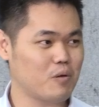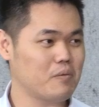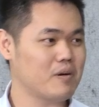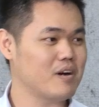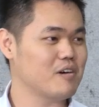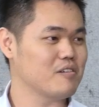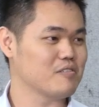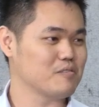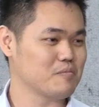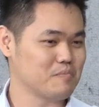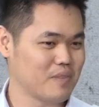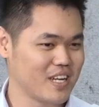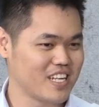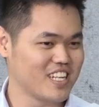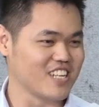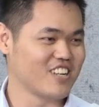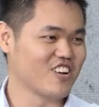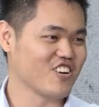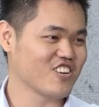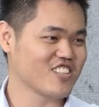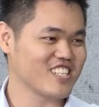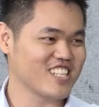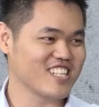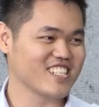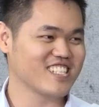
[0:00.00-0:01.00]
out by the
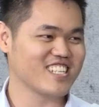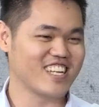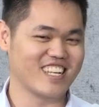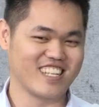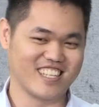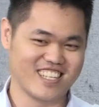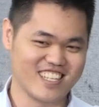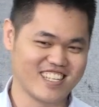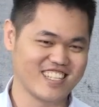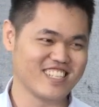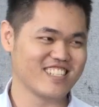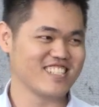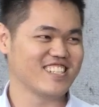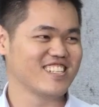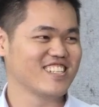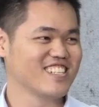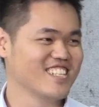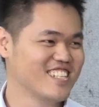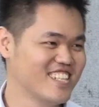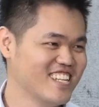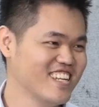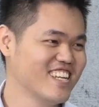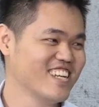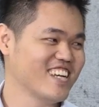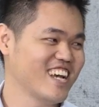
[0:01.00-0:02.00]
doctors and
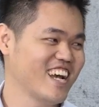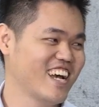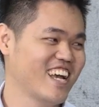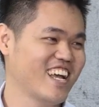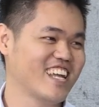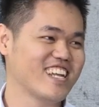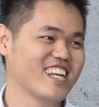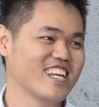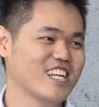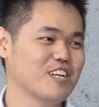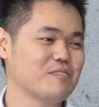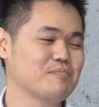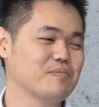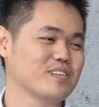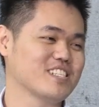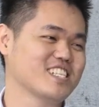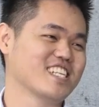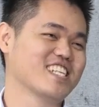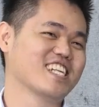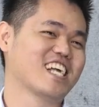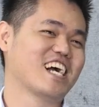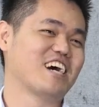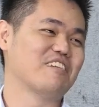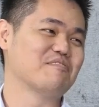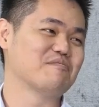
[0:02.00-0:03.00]
another
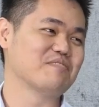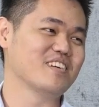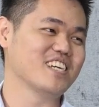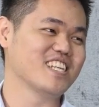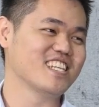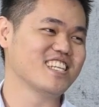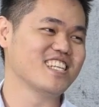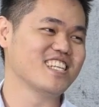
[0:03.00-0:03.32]
person come in.